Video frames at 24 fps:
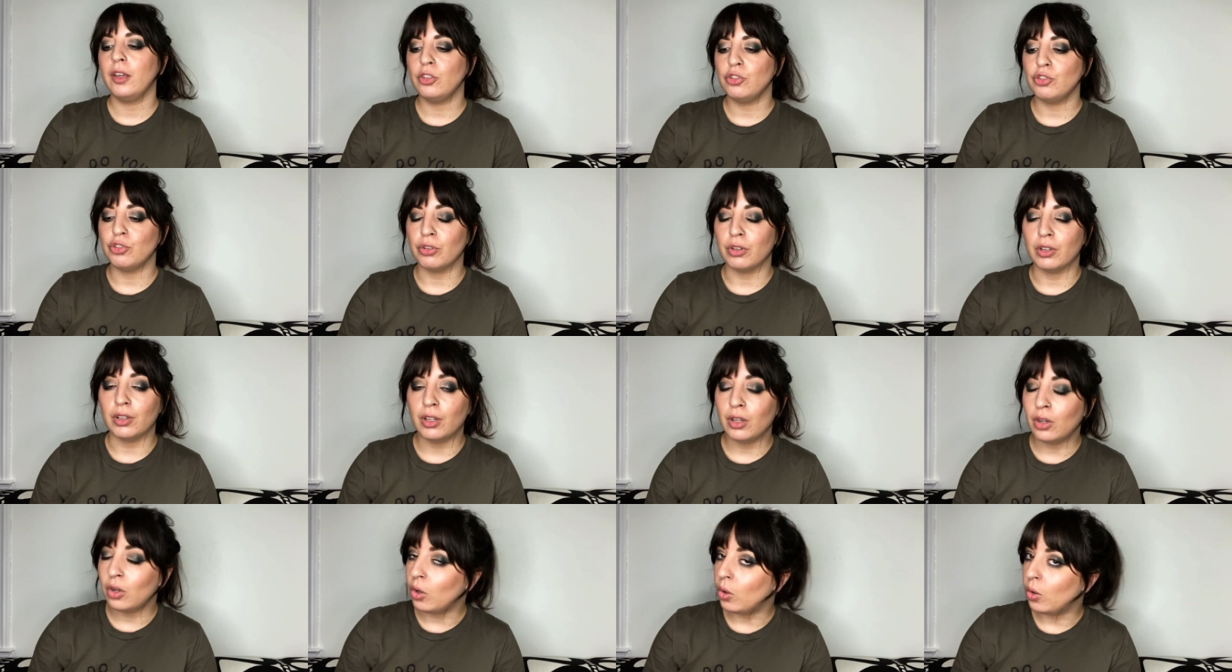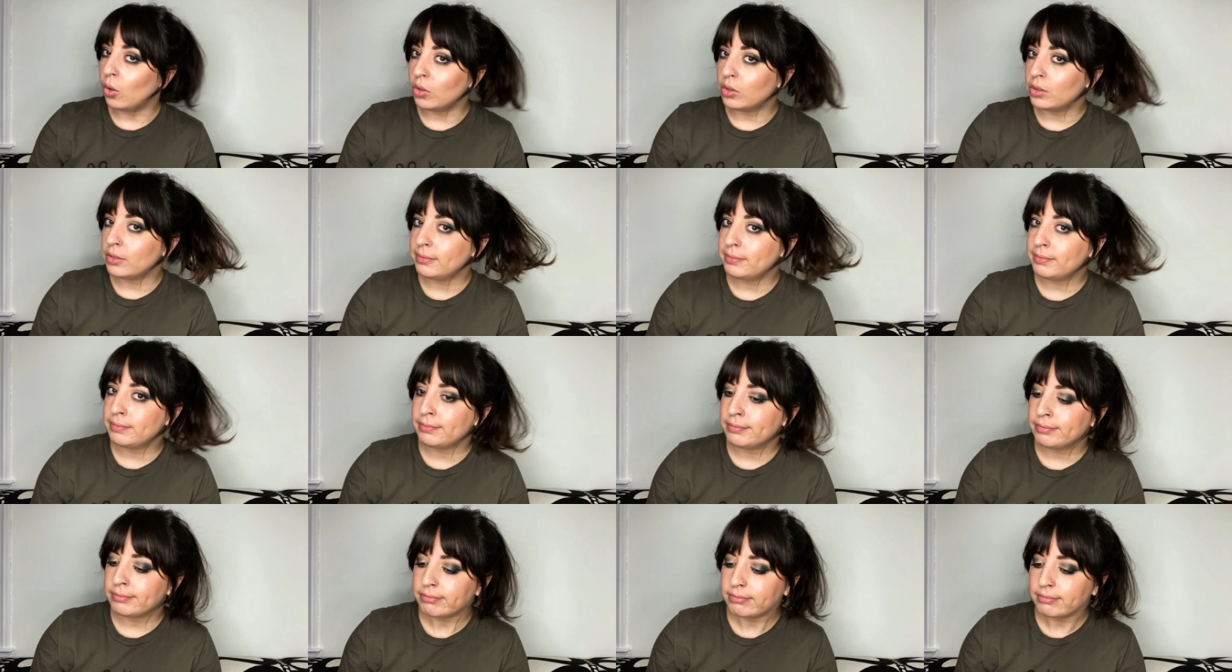drill a hole.
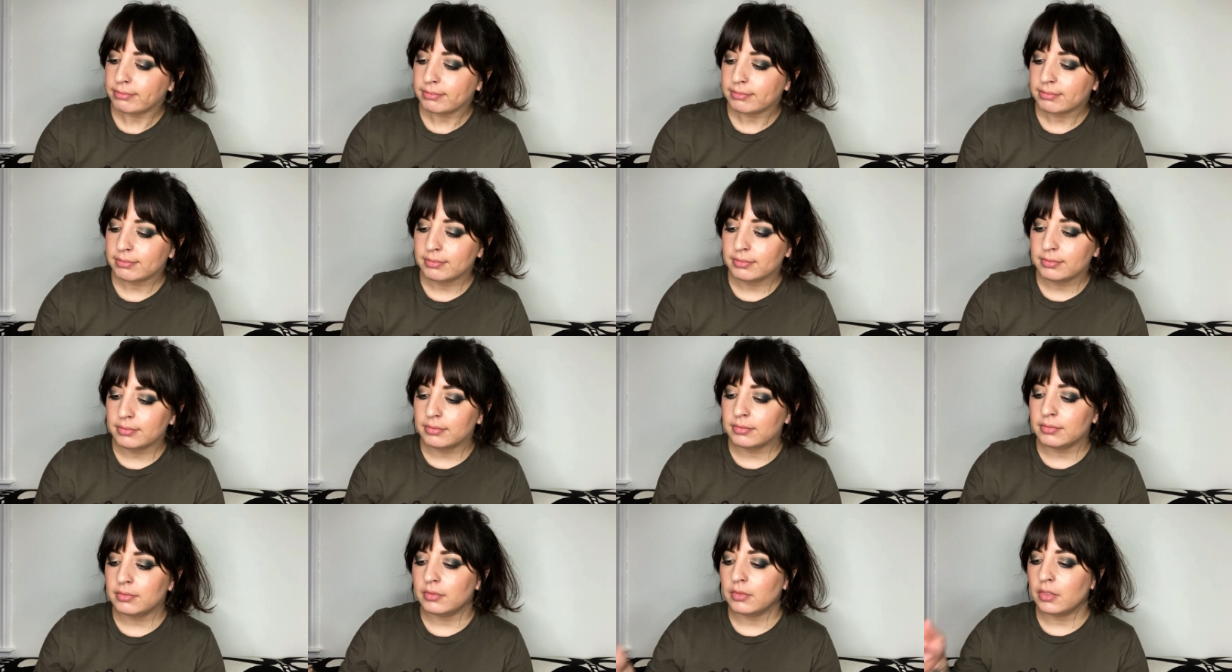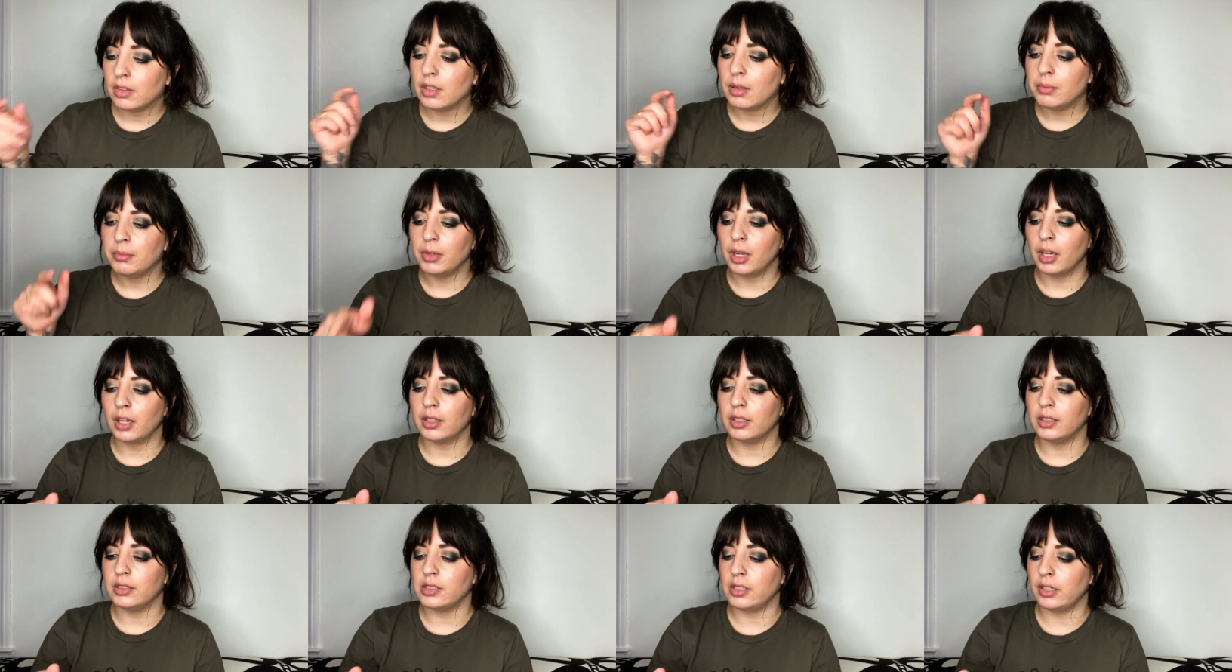I'm
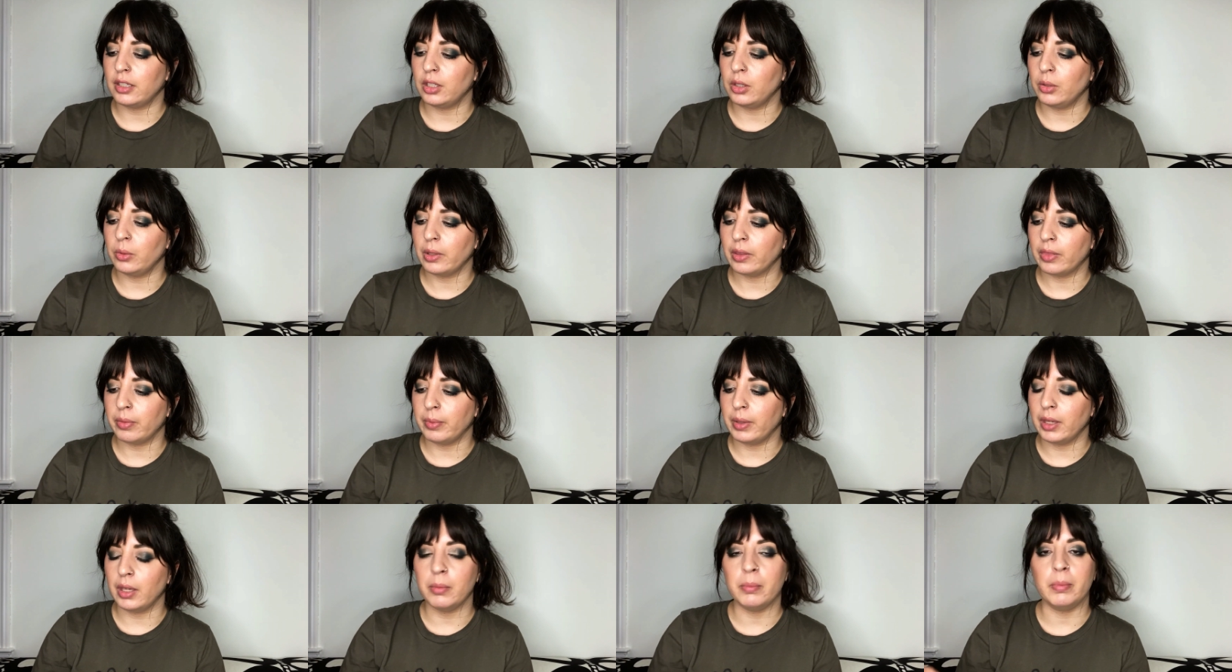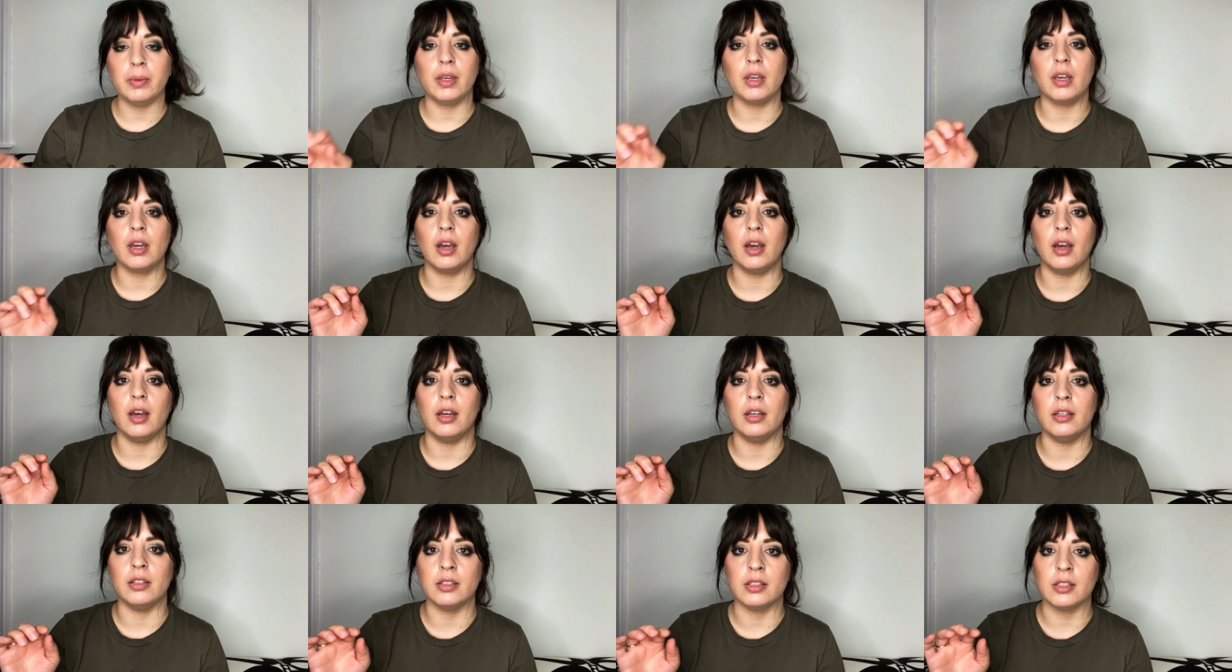not gonna take you with me
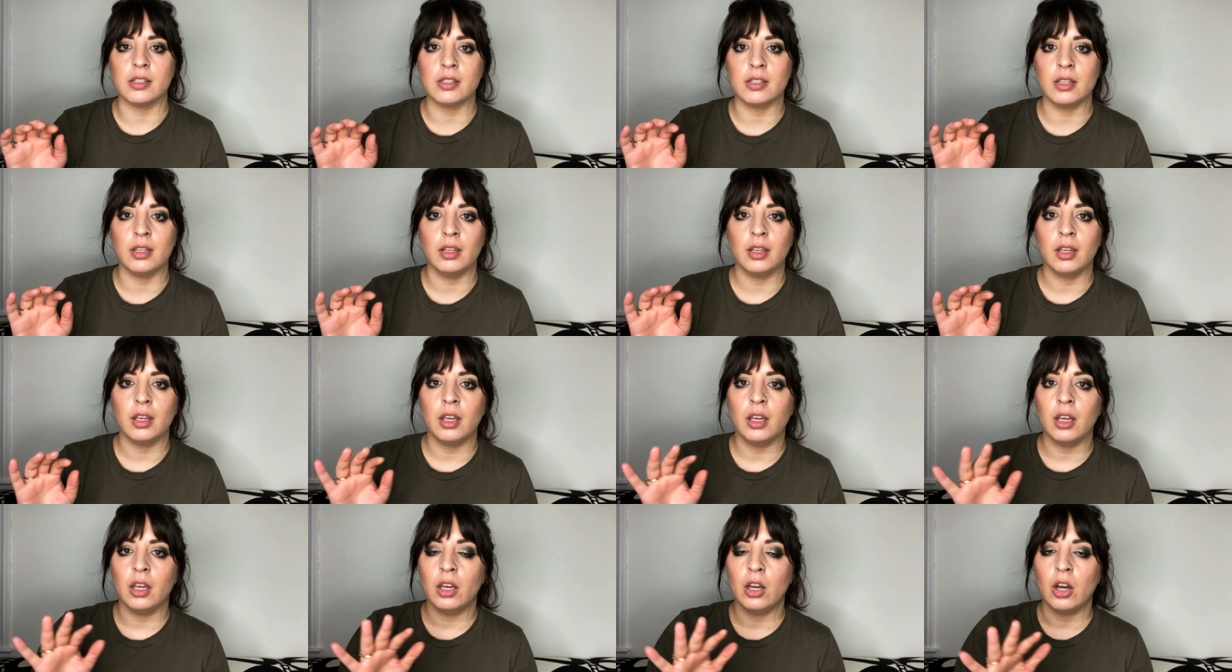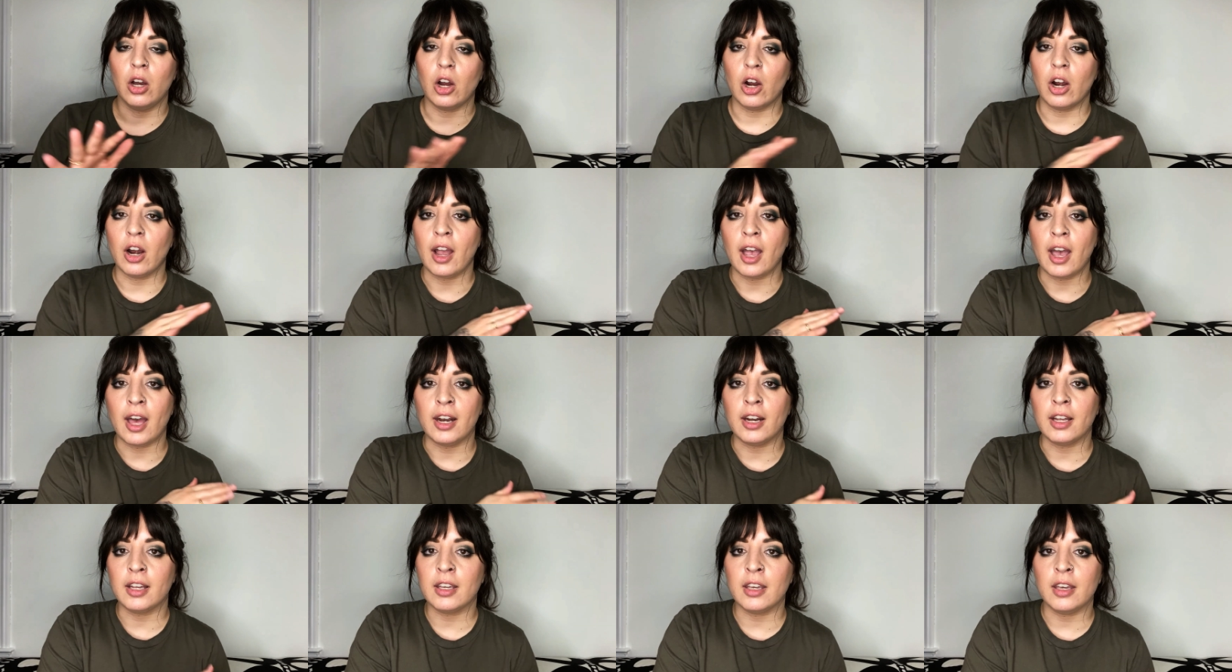because our
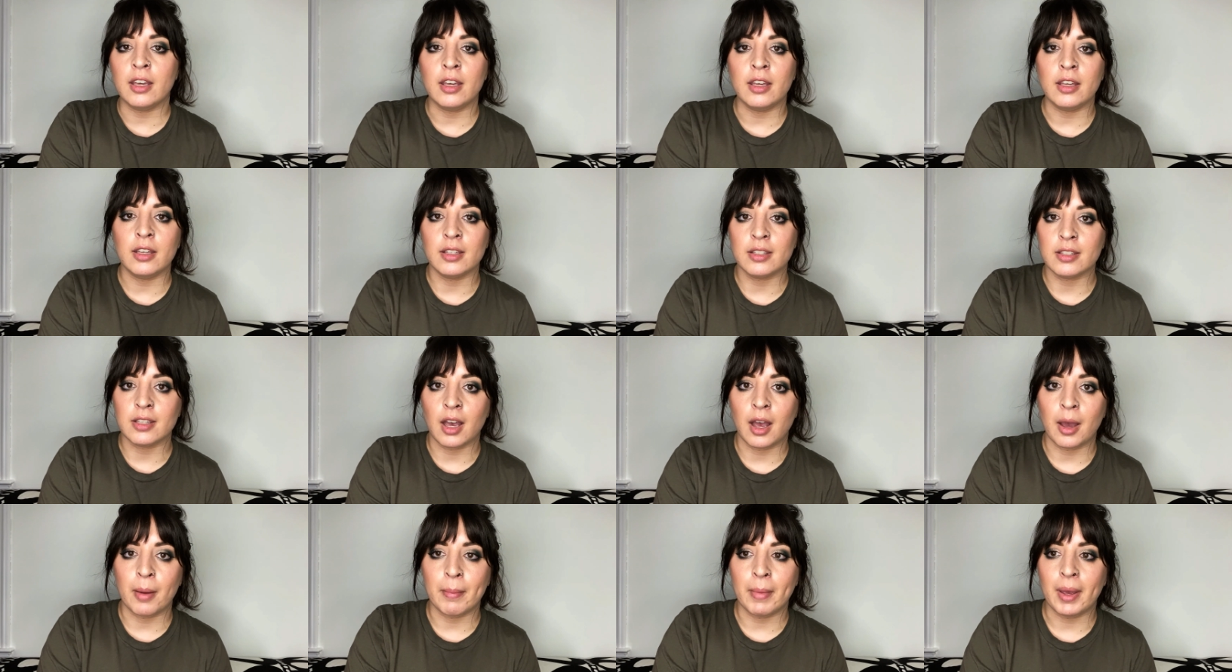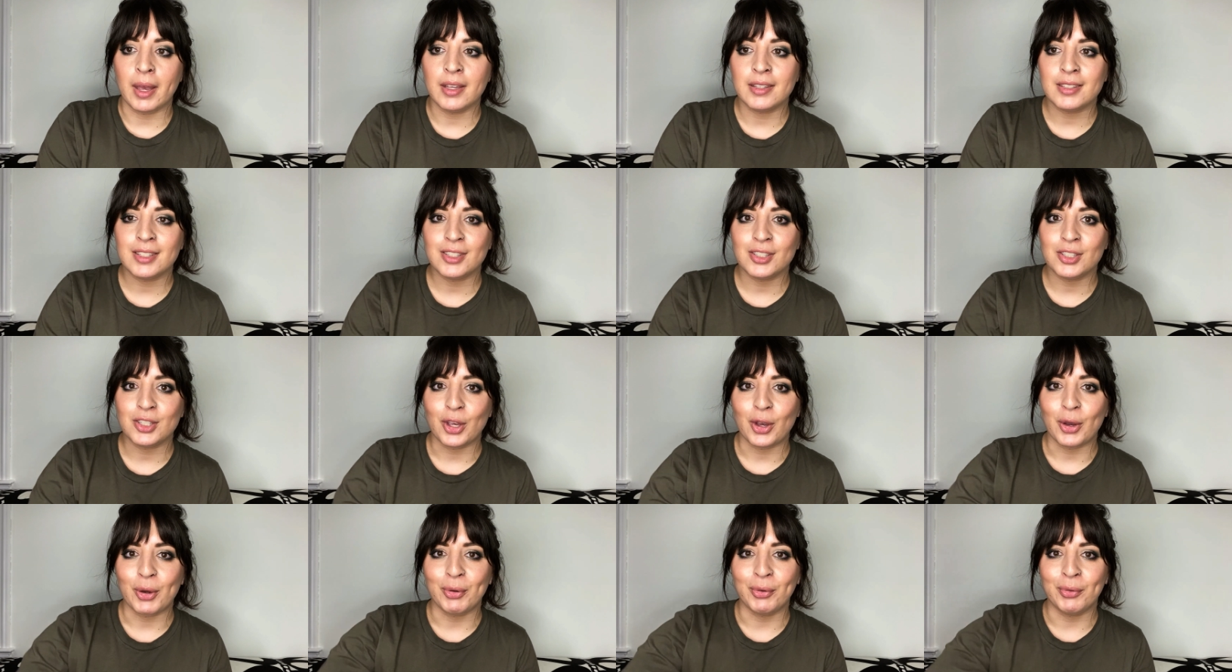attic is a hot mess,
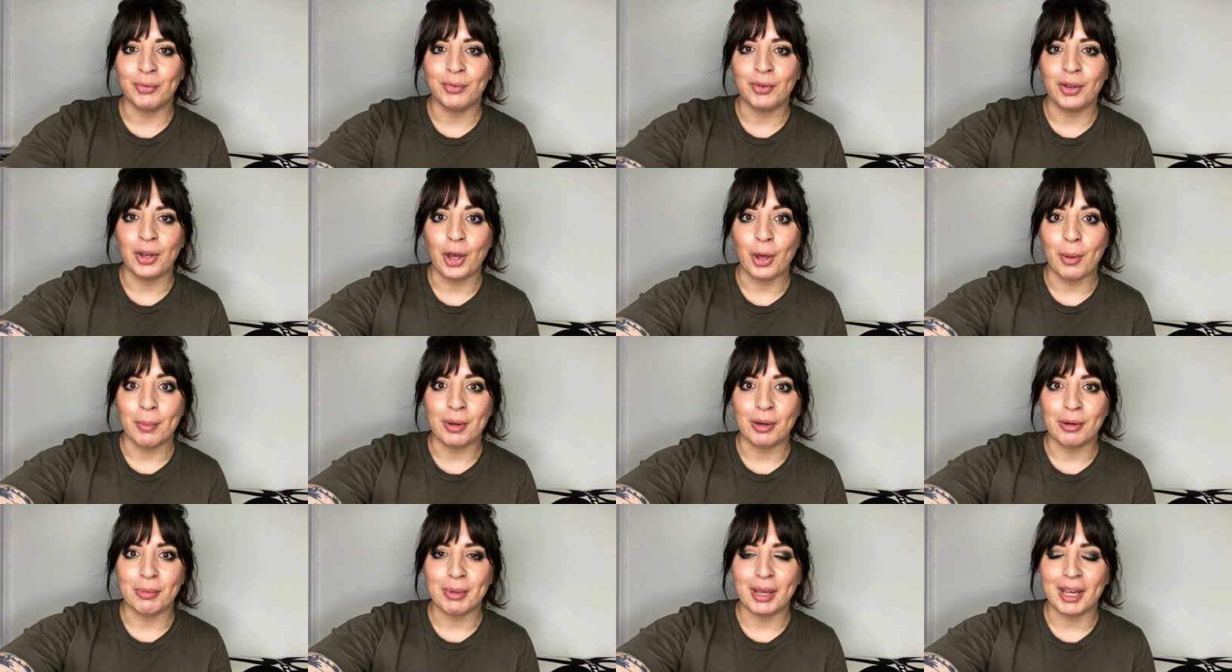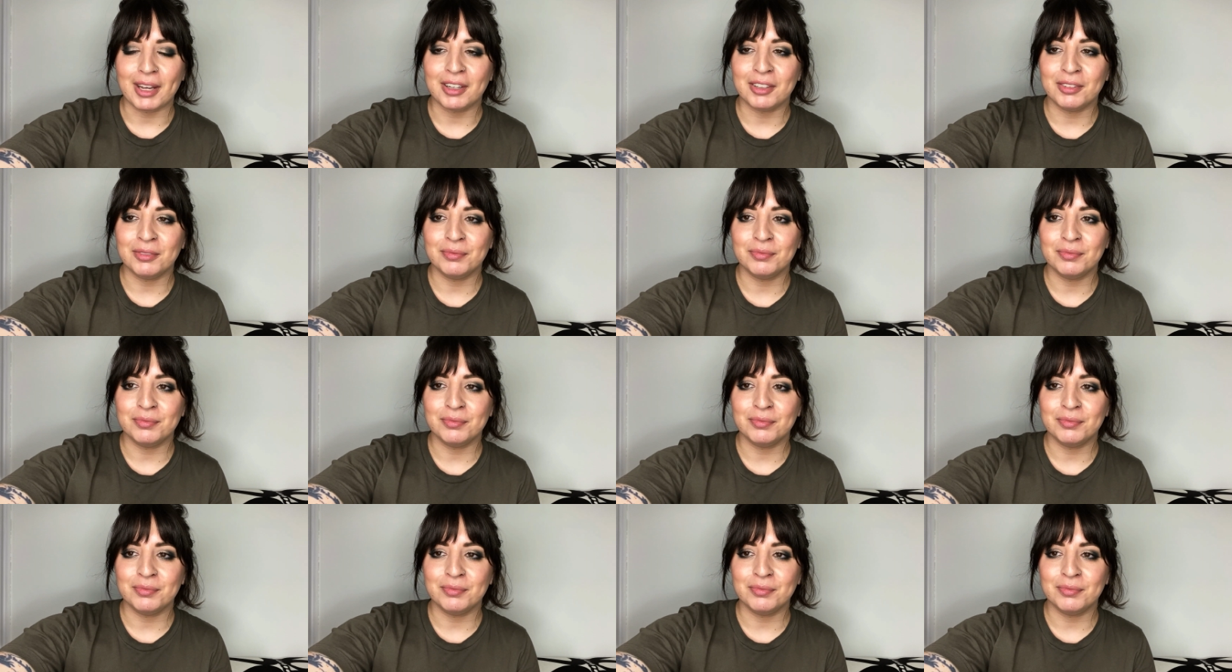so I'll be right back.